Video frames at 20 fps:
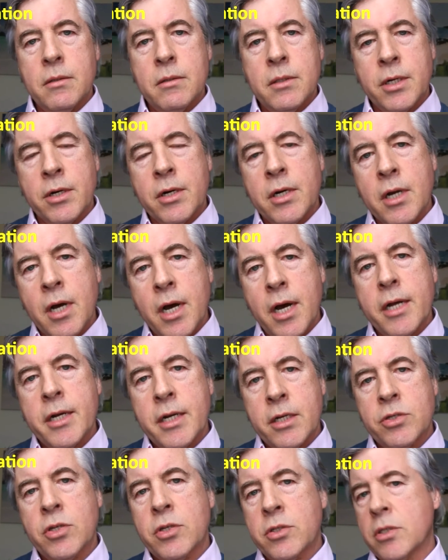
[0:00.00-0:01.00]
They're not
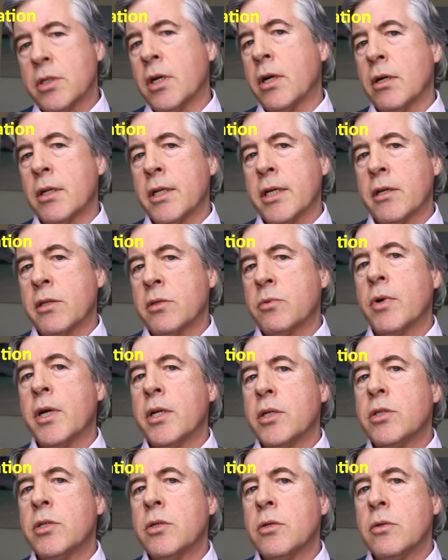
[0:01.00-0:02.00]
necessarily a
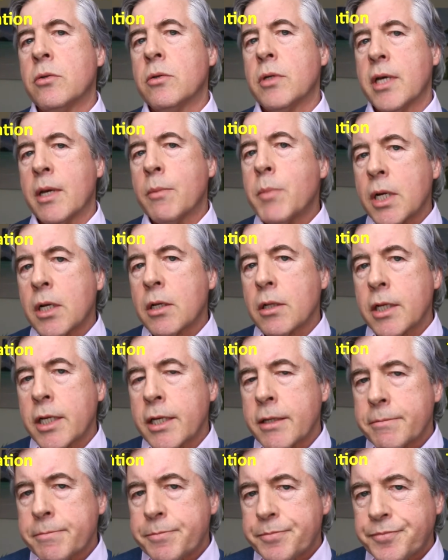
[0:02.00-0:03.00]
threat to you
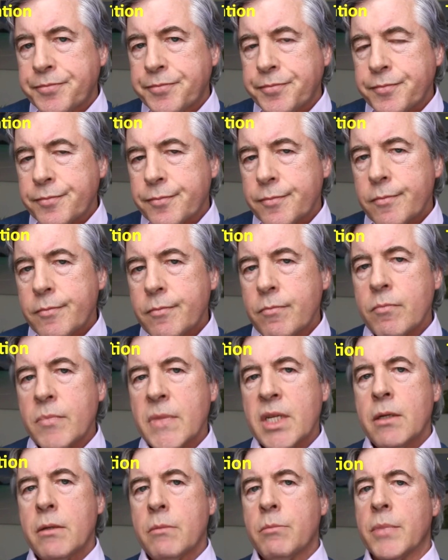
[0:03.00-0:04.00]
imminently,
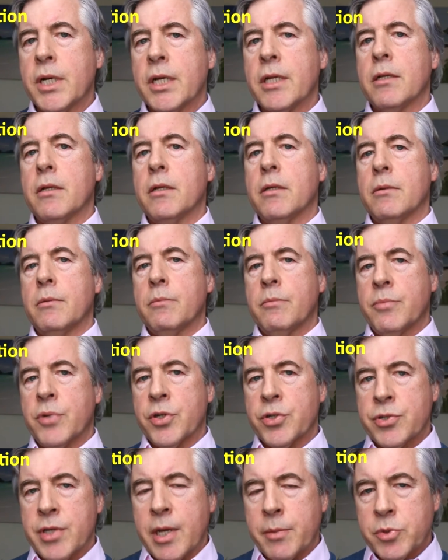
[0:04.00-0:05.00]
but
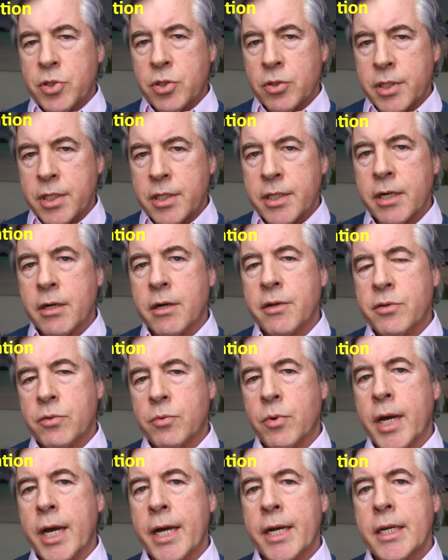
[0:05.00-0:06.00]
perceptually they're a
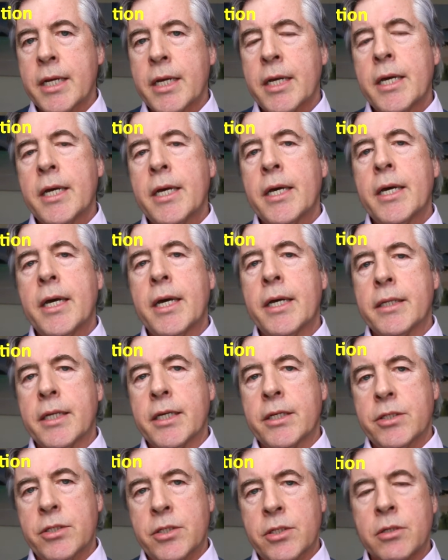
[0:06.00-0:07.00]
threat, and
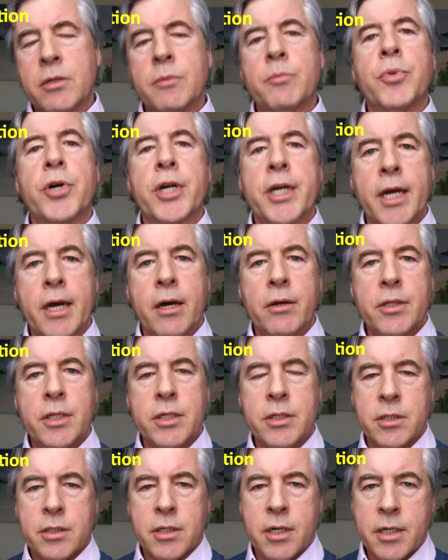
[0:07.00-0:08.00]
they still bring out
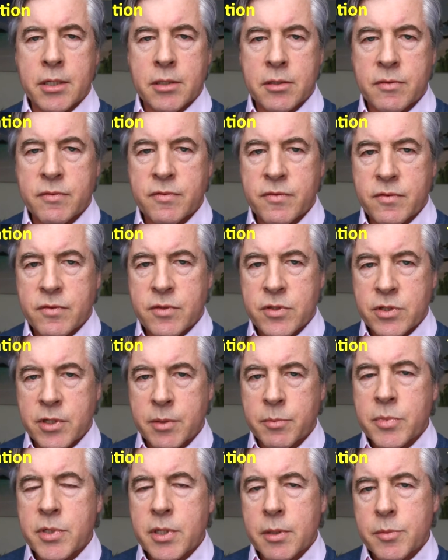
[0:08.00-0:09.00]
these kinds of
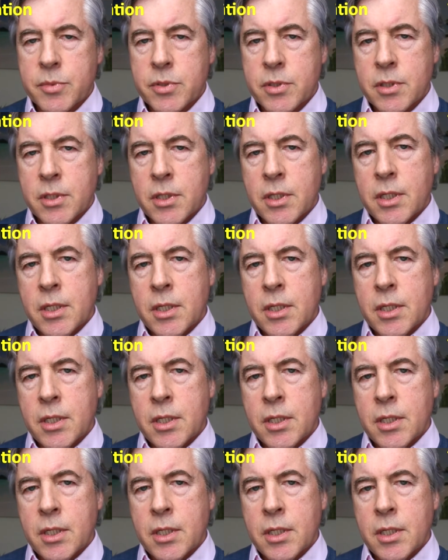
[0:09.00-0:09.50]
symptoms.